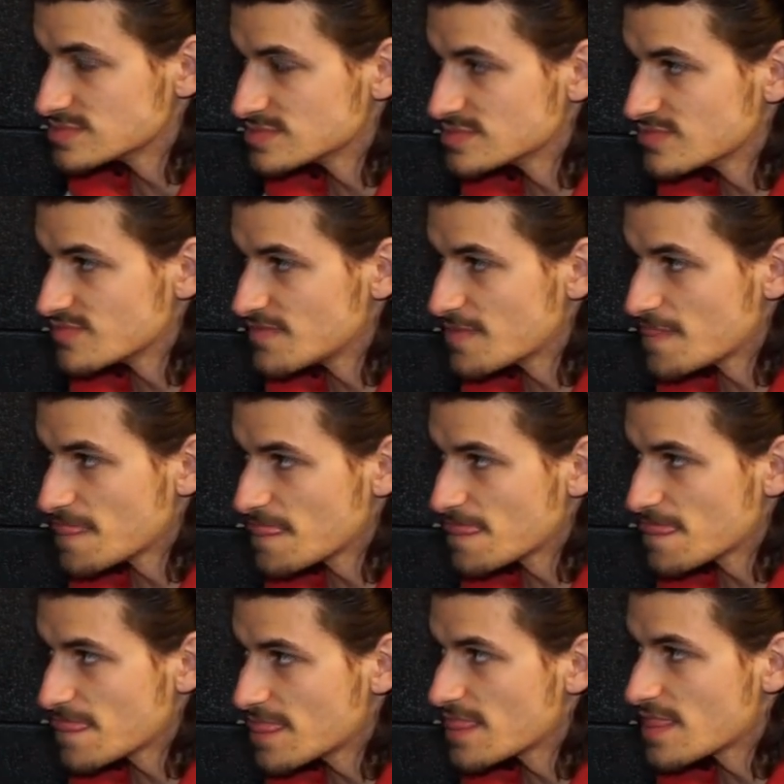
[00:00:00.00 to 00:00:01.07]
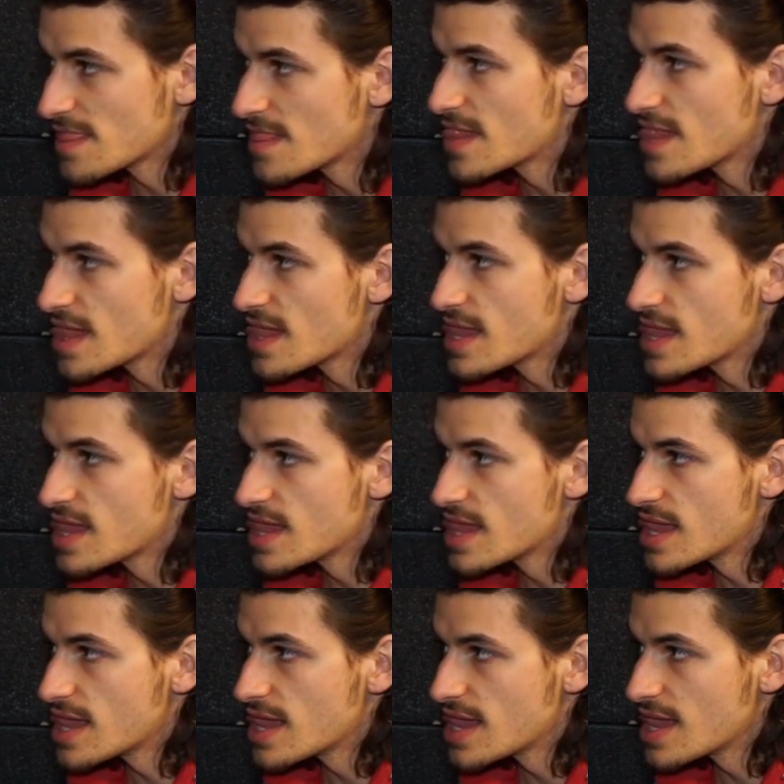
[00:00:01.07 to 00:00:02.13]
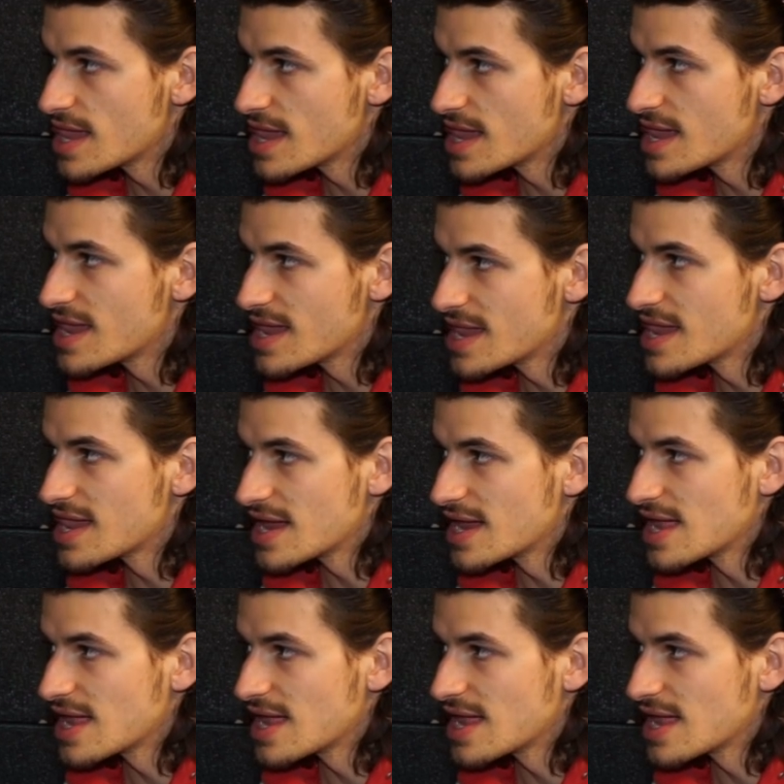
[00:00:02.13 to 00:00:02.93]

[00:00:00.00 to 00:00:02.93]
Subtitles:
(silent)